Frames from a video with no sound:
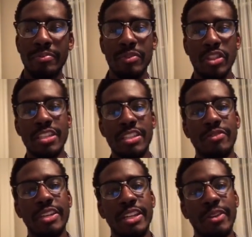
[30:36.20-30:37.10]
Just
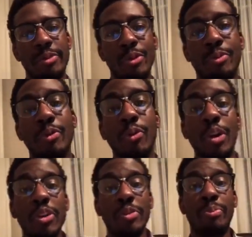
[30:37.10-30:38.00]
to reiterate, we've been
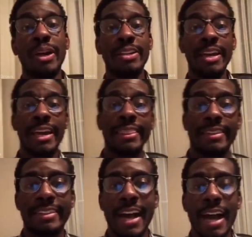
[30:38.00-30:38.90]
working with Brenda and
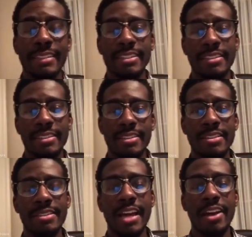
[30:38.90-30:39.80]
the DOT this
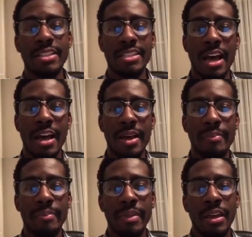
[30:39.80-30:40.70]
entire
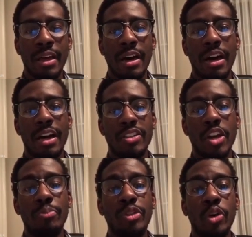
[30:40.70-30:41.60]
time to
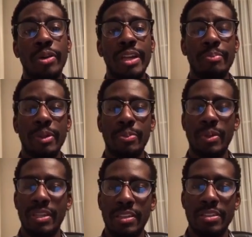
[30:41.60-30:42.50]
help donate
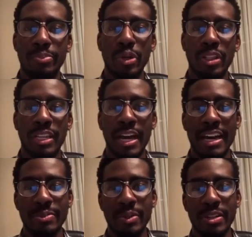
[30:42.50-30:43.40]
PPE to Brooklyn
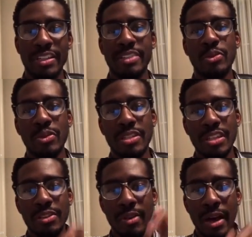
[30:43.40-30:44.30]
Hospital. As you
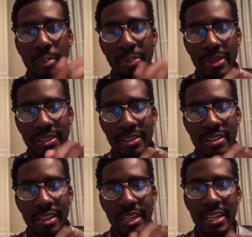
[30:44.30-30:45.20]
see, I pinned
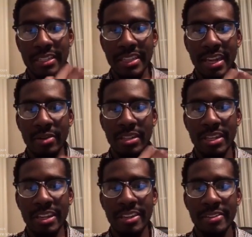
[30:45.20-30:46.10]
the link down
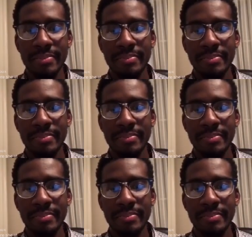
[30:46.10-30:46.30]
there.